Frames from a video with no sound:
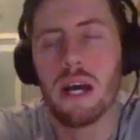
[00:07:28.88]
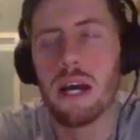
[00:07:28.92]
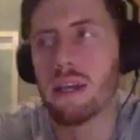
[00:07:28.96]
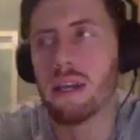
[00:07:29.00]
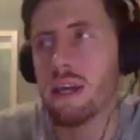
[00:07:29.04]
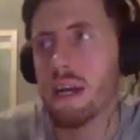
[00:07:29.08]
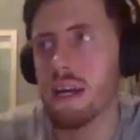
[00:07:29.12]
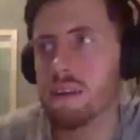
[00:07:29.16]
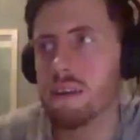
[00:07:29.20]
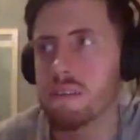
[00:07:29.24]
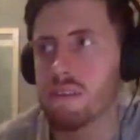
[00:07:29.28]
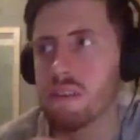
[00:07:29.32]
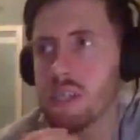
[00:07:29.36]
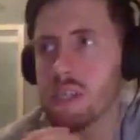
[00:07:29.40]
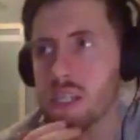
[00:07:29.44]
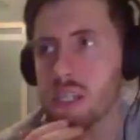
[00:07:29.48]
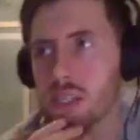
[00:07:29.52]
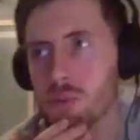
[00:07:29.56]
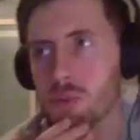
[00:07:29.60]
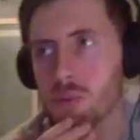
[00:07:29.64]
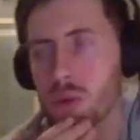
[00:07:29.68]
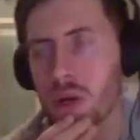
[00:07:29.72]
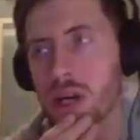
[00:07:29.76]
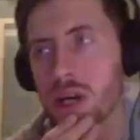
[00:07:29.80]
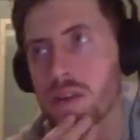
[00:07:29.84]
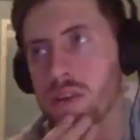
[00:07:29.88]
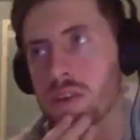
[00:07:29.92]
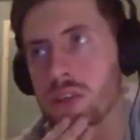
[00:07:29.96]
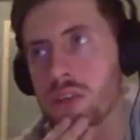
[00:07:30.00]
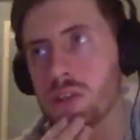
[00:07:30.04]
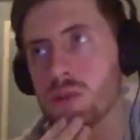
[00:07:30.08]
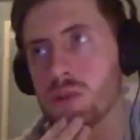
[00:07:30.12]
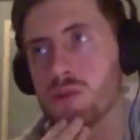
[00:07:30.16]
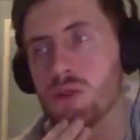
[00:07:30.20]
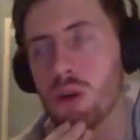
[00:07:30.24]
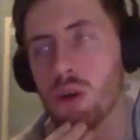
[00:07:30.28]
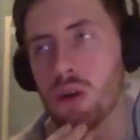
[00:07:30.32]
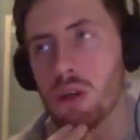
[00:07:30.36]
And I think as well that you
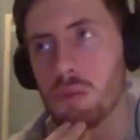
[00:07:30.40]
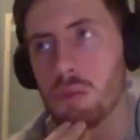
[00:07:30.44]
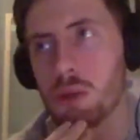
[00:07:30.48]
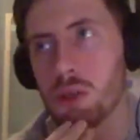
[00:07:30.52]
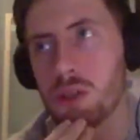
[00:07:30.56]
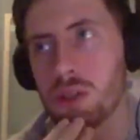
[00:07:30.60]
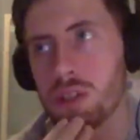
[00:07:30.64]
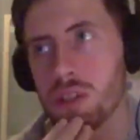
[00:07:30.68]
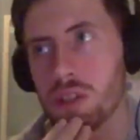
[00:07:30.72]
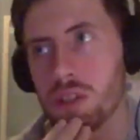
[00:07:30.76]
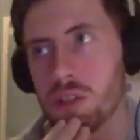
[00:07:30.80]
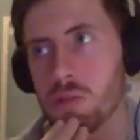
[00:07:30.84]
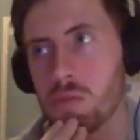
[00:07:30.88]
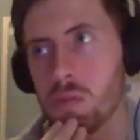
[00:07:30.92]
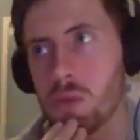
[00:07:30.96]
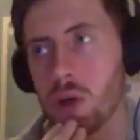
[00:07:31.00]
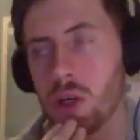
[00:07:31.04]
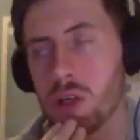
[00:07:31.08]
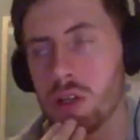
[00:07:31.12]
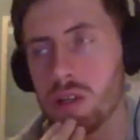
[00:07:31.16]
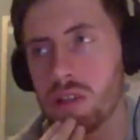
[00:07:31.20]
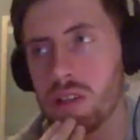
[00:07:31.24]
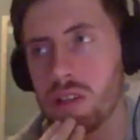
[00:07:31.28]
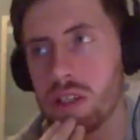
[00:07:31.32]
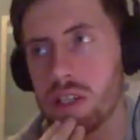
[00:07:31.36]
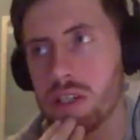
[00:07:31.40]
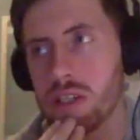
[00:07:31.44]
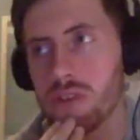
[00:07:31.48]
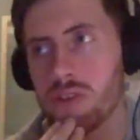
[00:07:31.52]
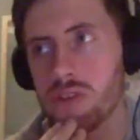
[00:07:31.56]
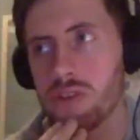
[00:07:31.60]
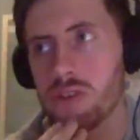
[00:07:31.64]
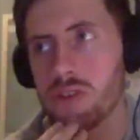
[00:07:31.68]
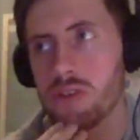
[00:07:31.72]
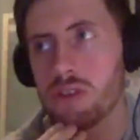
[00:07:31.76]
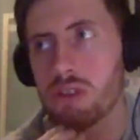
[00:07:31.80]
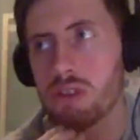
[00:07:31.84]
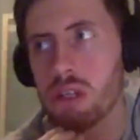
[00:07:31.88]
talk about in this book,
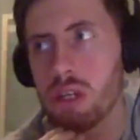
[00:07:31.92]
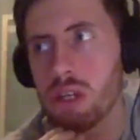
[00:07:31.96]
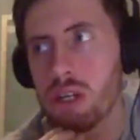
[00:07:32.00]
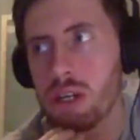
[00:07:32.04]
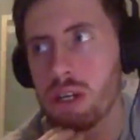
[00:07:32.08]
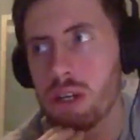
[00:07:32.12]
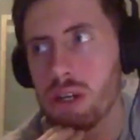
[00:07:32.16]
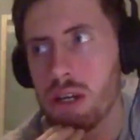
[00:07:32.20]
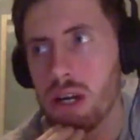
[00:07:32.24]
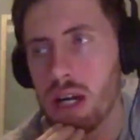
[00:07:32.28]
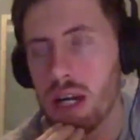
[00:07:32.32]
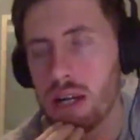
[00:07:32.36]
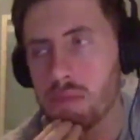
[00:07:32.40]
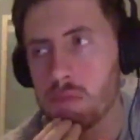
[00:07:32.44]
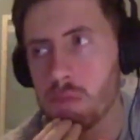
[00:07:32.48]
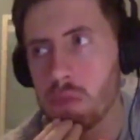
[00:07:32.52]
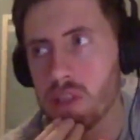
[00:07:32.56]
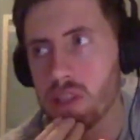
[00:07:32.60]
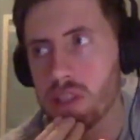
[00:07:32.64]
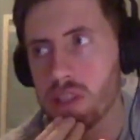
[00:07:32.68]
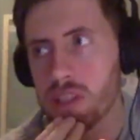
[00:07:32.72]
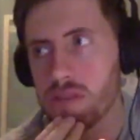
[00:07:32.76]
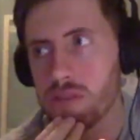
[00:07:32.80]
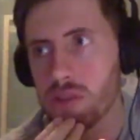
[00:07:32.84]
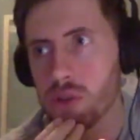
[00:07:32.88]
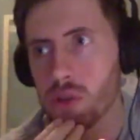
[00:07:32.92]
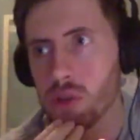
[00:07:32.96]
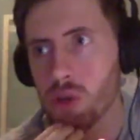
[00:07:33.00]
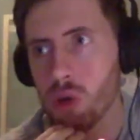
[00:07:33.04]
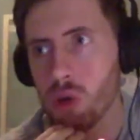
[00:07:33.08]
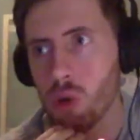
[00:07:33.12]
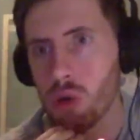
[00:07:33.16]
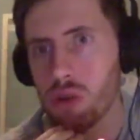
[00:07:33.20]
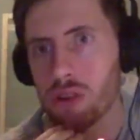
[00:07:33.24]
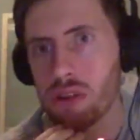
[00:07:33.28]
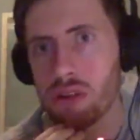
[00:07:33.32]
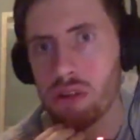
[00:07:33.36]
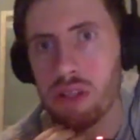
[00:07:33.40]
this, I believe you
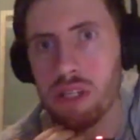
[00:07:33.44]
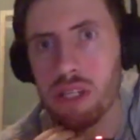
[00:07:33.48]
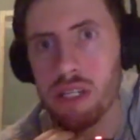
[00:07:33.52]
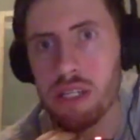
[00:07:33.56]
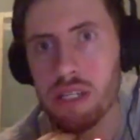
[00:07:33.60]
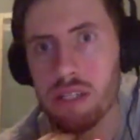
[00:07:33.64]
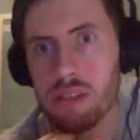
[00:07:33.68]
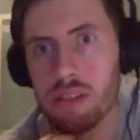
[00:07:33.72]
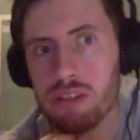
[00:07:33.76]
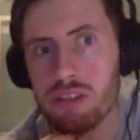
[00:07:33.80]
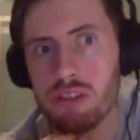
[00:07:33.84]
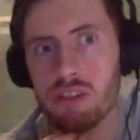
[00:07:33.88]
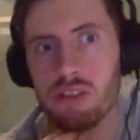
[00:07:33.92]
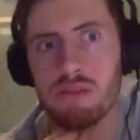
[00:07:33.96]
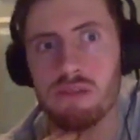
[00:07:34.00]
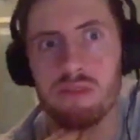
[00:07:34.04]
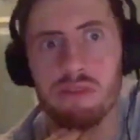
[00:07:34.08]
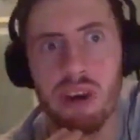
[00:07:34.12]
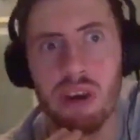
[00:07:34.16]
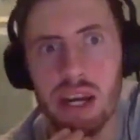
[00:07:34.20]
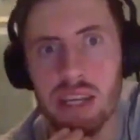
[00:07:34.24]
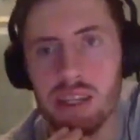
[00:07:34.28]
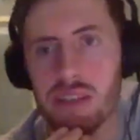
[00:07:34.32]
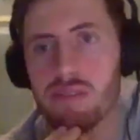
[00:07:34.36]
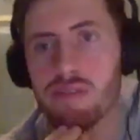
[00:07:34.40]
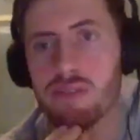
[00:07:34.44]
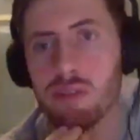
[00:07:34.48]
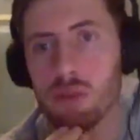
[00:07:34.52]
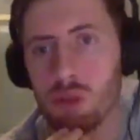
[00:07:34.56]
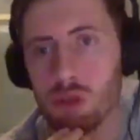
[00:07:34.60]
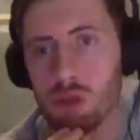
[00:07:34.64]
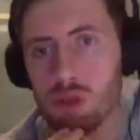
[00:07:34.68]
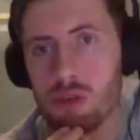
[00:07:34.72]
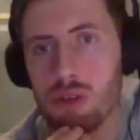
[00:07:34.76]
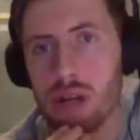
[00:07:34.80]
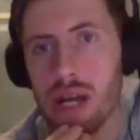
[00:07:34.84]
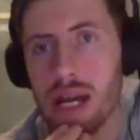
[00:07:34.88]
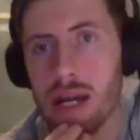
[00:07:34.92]
called it a survival
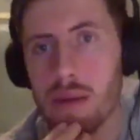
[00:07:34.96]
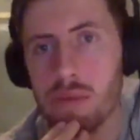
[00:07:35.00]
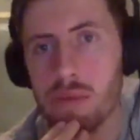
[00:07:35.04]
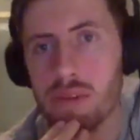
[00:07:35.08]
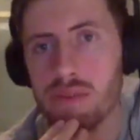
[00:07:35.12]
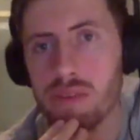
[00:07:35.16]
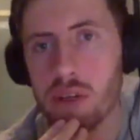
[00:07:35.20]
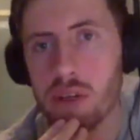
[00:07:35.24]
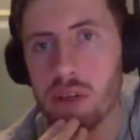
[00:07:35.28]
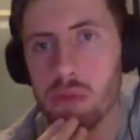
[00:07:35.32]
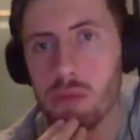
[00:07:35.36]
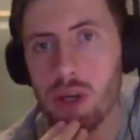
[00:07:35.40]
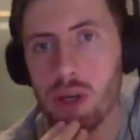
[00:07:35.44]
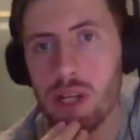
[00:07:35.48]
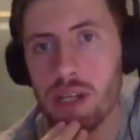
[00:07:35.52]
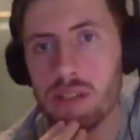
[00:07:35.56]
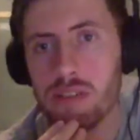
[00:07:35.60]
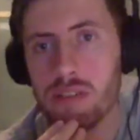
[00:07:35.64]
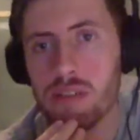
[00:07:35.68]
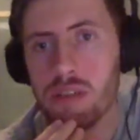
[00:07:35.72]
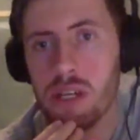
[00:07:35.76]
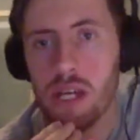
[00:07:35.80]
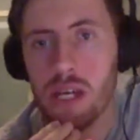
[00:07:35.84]
trap, if I'm right.